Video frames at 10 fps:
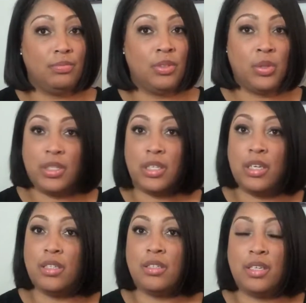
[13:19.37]
or
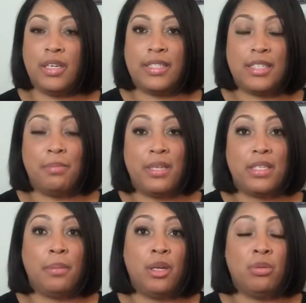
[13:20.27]
get to spend
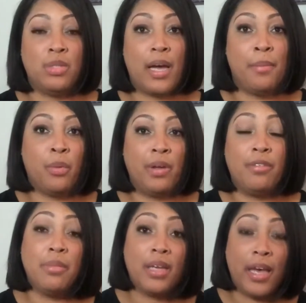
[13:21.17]
some alone time away
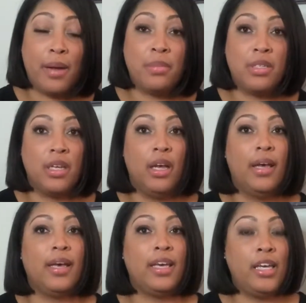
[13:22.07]
from the cameras,
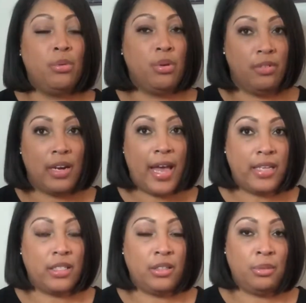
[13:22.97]
he will
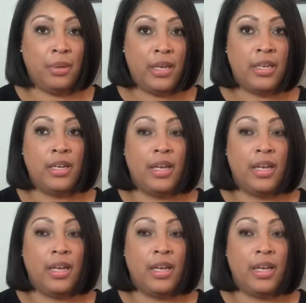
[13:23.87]
relax a little bit,